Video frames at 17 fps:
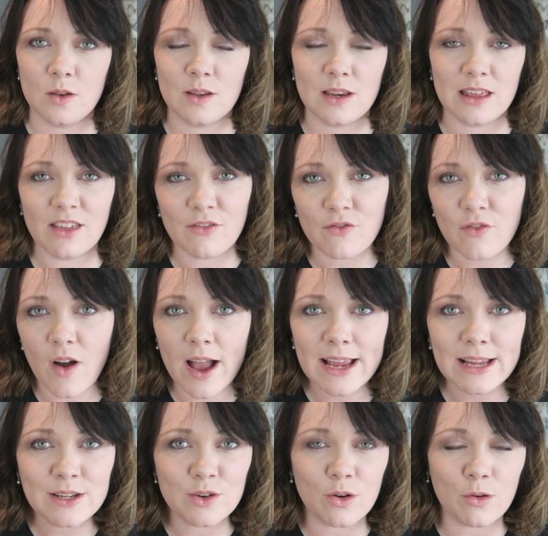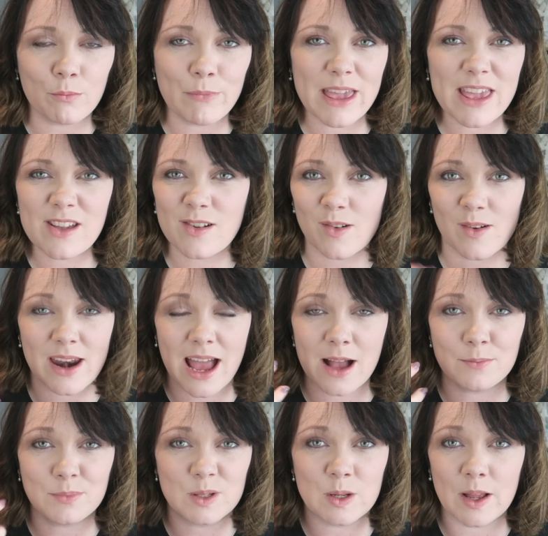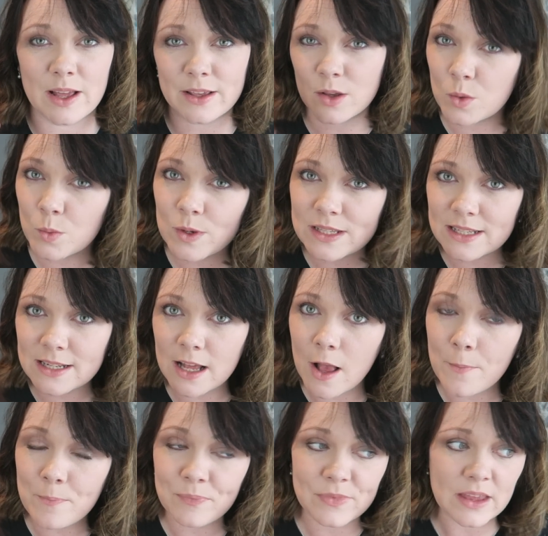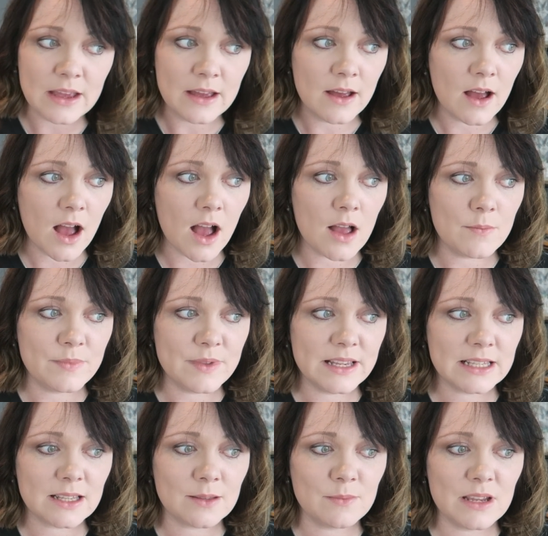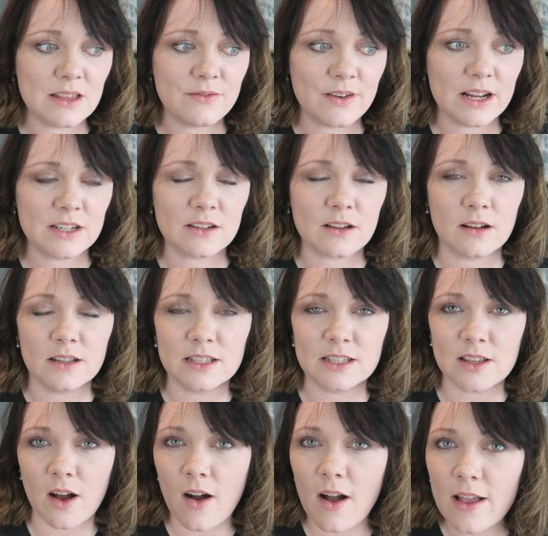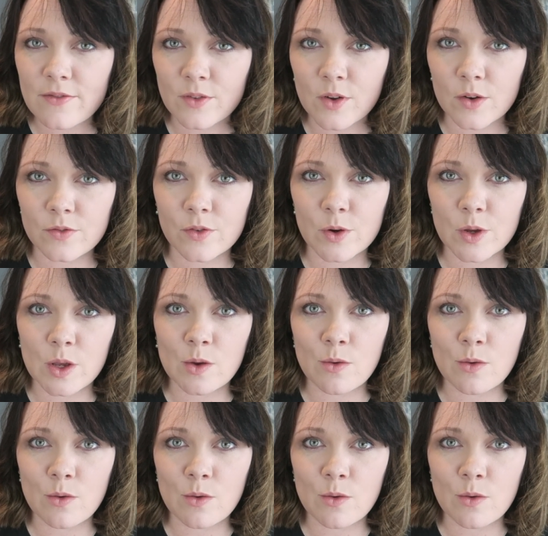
you can either find or make on apps like Quizlet, and um, these can be the flashcards that I've got for